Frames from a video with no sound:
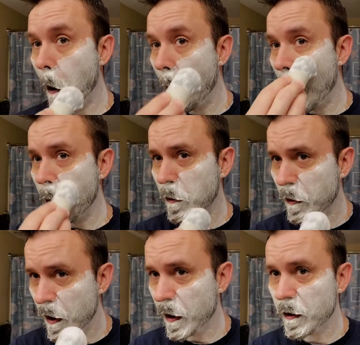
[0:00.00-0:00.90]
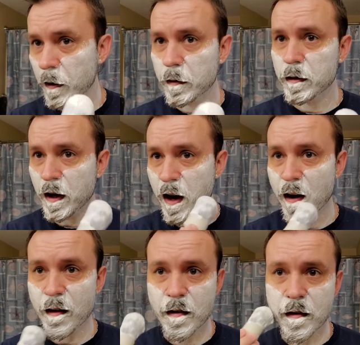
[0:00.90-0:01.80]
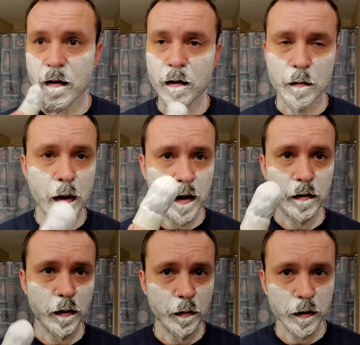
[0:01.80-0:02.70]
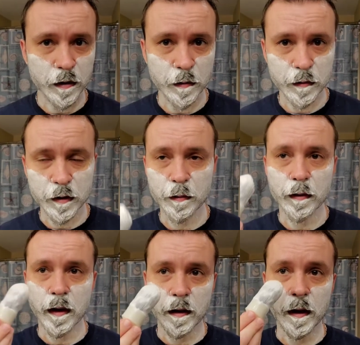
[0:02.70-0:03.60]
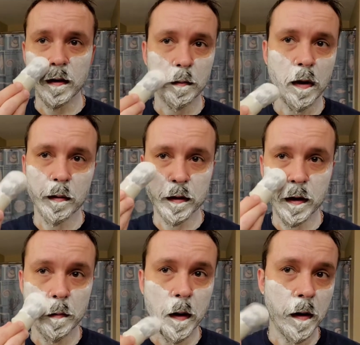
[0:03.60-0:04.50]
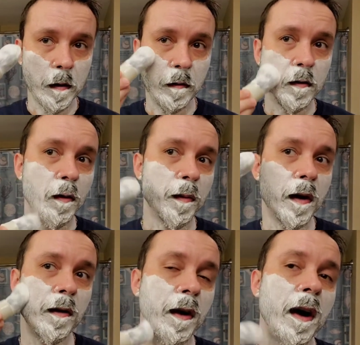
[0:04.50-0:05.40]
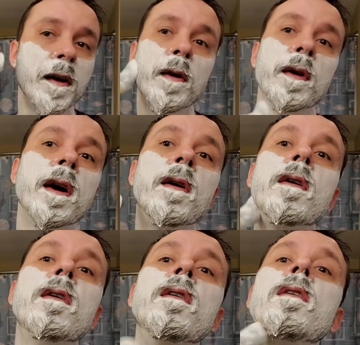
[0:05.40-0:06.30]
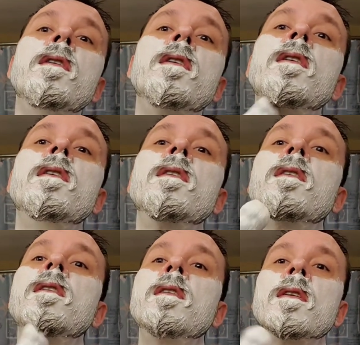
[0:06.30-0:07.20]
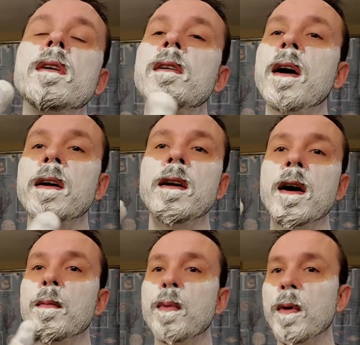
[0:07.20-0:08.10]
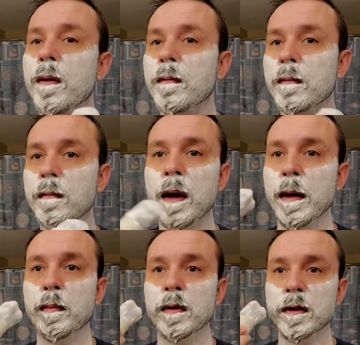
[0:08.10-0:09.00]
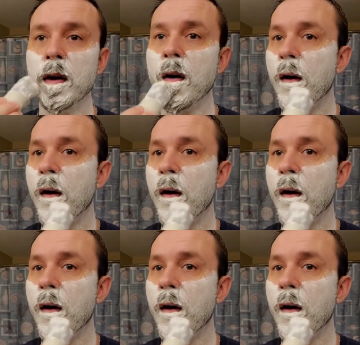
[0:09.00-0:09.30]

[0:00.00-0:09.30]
I think, Chad, you might have told me something similar. I think you probably did, man. You told me everything I know now. Like 99.8%